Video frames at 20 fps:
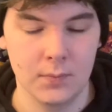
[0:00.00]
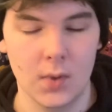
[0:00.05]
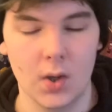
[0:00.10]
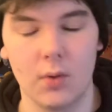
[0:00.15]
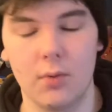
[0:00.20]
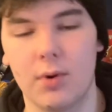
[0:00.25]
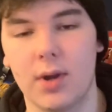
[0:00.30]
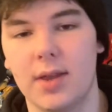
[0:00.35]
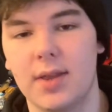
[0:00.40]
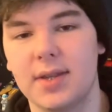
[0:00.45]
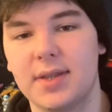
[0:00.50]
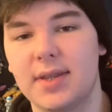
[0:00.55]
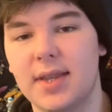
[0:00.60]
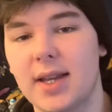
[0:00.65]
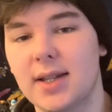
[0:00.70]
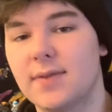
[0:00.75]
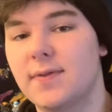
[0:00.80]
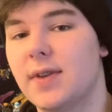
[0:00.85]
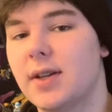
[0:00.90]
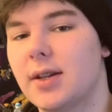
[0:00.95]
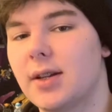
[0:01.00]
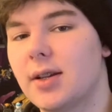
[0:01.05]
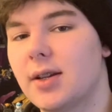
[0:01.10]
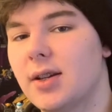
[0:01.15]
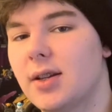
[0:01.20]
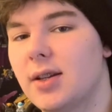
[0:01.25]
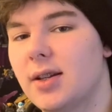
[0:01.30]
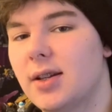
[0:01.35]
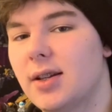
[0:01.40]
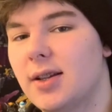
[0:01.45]
Okay, this next figure.
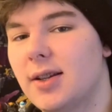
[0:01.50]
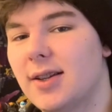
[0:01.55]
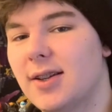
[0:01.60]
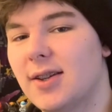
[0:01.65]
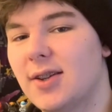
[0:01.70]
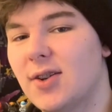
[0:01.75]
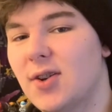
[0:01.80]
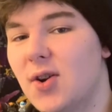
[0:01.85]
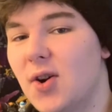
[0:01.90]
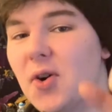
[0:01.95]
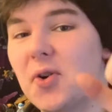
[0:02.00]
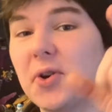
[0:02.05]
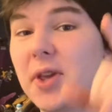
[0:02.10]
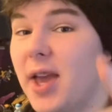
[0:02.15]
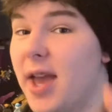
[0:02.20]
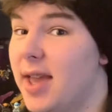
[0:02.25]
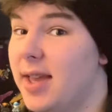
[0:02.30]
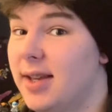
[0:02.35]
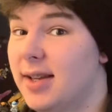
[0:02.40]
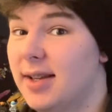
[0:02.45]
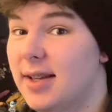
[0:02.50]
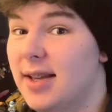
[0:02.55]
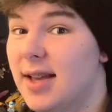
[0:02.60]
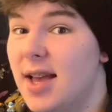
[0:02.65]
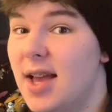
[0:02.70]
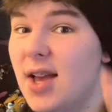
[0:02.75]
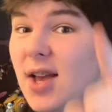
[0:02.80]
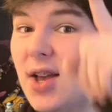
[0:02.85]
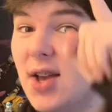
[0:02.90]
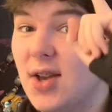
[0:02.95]
Okay,
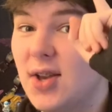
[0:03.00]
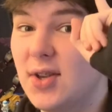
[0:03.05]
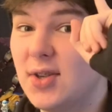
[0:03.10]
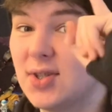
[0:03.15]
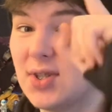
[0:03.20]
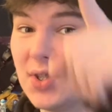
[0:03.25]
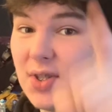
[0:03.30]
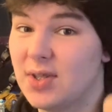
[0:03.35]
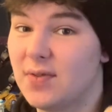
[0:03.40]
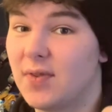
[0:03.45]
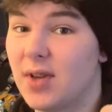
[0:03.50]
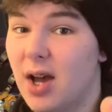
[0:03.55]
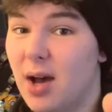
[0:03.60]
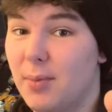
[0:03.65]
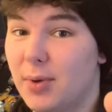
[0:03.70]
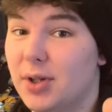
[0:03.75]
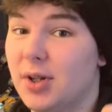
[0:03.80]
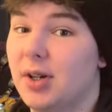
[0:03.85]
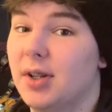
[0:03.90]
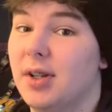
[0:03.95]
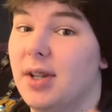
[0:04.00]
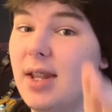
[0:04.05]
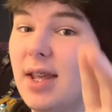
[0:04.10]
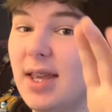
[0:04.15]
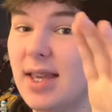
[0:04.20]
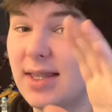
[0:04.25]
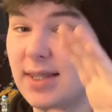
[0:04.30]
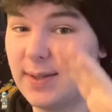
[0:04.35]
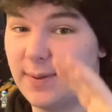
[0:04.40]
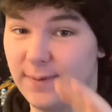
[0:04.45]
Sons of Garmadon
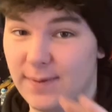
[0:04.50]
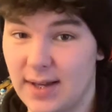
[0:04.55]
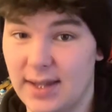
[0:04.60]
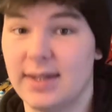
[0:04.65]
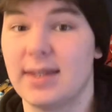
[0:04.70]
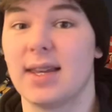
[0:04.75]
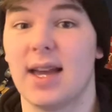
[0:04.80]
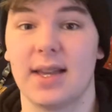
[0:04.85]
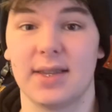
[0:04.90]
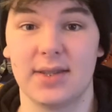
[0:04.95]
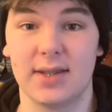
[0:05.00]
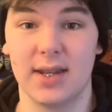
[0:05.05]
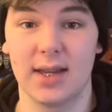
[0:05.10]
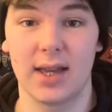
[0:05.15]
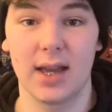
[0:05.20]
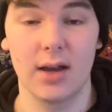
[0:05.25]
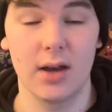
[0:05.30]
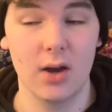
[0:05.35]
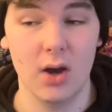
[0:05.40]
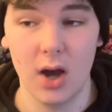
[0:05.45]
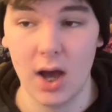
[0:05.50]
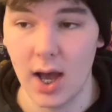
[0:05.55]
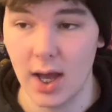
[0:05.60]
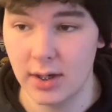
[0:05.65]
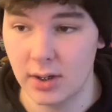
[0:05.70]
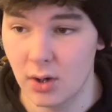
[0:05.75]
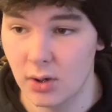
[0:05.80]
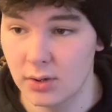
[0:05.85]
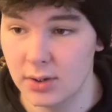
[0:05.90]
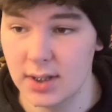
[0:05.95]
is fantastic.
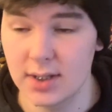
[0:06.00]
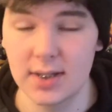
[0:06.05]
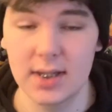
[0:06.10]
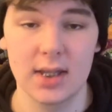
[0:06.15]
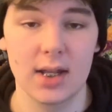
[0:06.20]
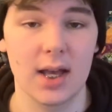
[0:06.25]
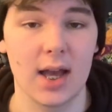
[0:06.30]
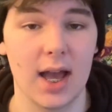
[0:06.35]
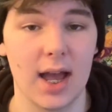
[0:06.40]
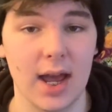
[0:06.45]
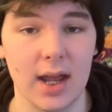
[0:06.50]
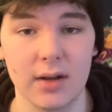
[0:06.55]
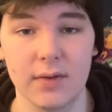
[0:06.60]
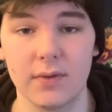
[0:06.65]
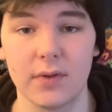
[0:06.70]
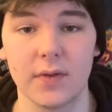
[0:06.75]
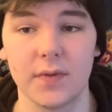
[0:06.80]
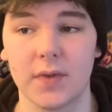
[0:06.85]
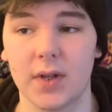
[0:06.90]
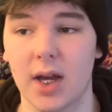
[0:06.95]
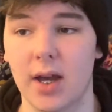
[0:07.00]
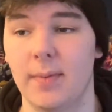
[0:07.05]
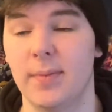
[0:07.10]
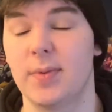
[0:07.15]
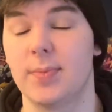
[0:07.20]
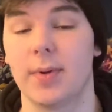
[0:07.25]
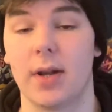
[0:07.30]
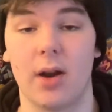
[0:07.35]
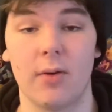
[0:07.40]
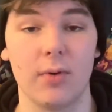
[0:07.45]
I'd only seen it a handful of times,
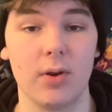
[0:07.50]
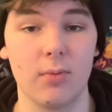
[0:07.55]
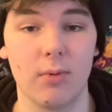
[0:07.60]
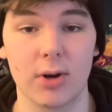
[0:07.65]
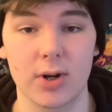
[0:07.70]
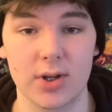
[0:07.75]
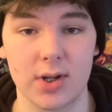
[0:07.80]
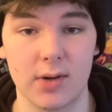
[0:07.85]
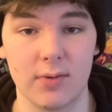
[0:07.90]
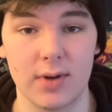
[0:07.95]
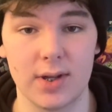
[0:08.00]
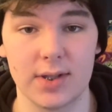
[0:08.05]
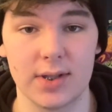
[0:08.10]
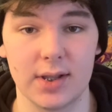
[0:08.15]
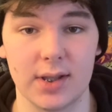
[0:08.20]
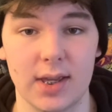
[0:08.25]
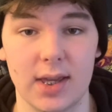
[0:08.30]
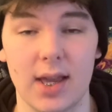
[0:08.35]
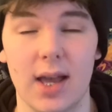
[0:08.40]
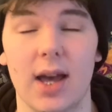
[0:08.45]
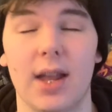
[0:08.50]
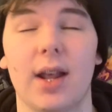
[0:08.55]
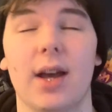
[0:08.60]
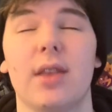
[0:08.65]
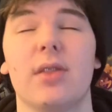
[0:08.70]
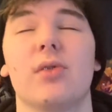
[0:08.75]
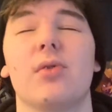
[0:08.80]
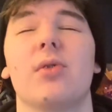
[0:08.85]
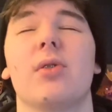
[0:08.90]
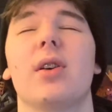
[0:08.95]
but I rewatched it recently and I
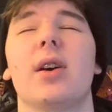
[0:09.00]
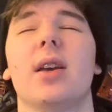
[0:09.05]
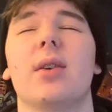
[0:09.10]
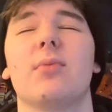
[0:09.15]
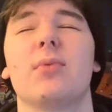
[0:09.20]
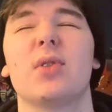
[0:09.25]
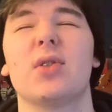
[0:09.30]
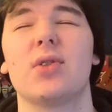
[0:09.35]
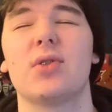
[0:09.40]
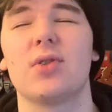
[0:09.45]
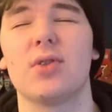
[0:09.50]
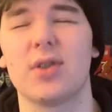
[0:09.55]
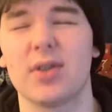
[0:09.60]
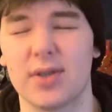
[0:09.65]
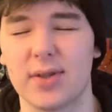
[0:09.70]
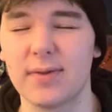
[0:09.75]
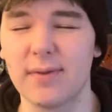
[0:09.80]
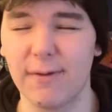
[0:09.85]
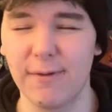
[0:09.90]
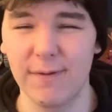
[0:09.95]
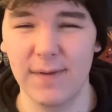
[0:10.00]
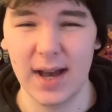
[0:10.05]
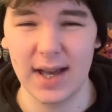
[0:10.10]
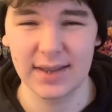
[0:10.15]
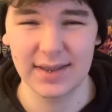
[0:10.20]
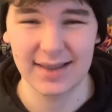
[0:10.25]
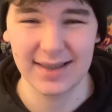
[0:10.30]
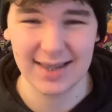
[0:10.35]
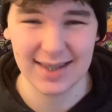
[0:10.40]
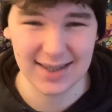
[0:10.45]
thought it was just
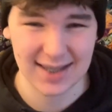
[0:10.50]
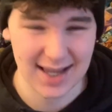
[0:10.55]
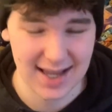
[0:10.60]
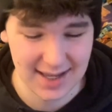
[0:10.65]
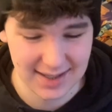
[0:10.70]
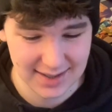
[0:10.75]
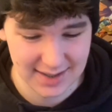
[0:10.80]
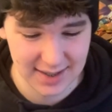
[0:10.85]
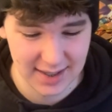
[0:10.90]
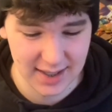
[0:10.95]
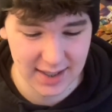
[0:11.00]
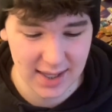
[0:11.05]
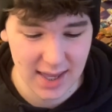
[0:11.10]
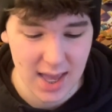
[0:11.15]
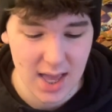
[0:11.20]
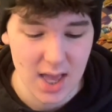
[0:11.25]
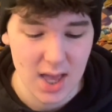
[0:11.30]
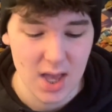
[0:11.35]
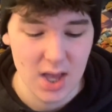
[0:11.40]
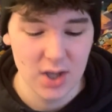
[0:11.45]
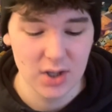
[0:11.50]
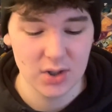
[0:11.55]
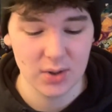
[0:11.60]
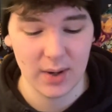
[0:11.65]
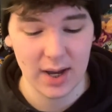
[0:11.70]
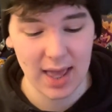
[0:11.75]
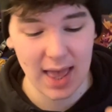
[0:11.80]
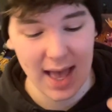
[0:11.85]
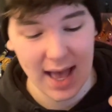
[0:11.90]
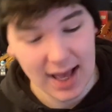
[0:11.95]
fantastic. So
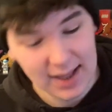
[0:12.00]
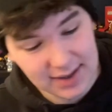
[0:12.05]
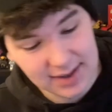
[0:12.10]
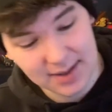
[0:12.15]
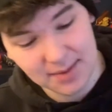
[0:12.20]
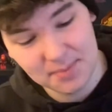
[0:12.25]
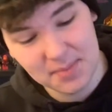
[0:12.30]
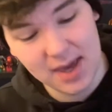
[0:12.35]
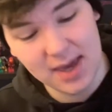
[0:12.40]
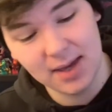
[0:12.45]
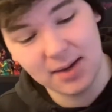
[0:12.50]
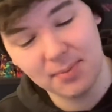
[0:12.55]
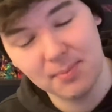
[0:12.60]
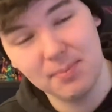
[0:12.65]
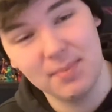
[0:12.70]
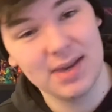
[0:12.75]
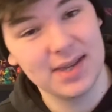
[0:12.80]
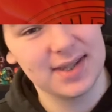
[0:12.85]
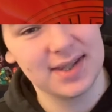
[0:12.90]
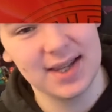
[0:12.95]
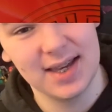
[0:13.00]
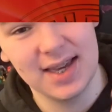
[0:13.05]
I had to make Mr.